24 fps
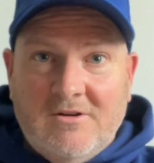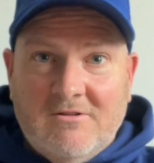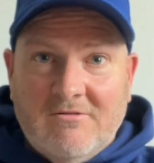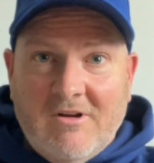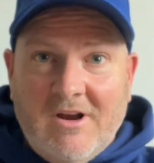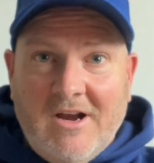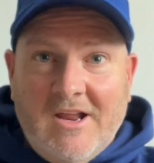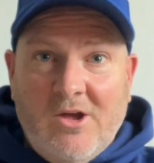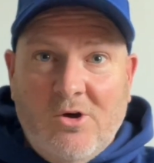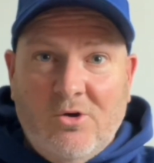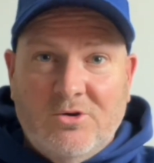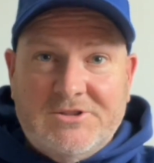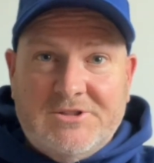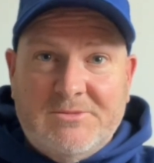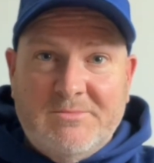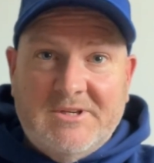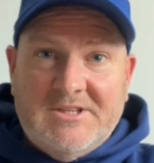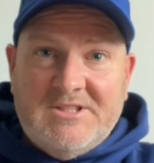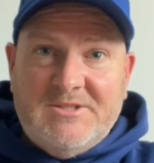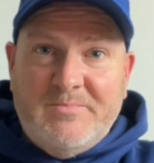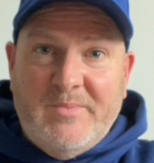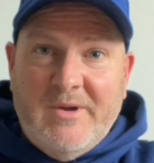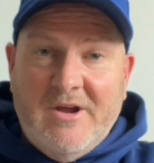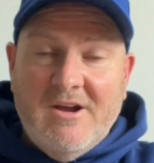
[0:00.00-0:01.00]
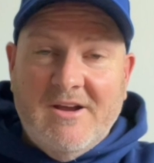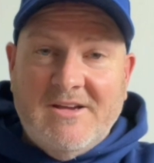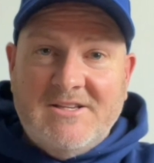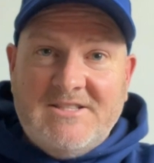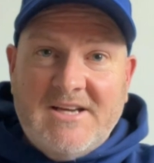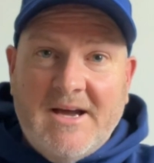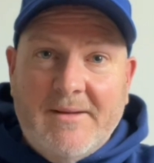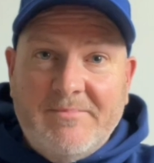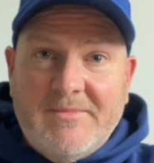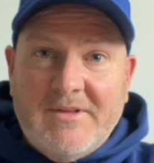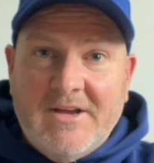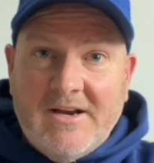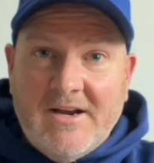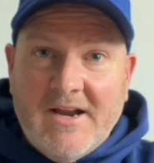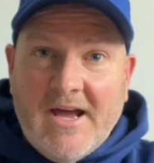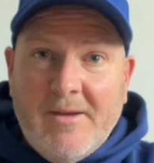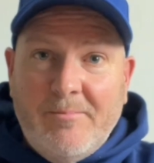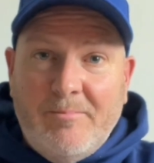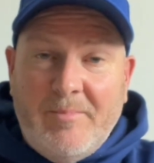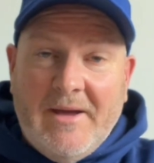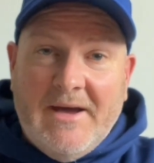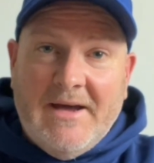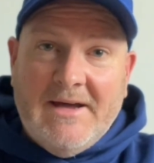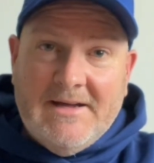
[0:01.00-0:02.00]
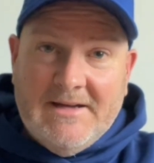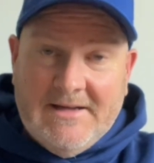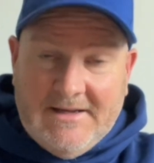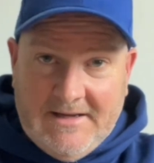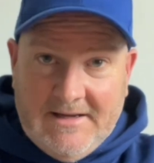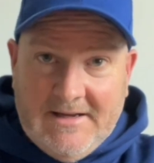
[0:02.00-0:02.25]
a really awesome experience up there in Napier.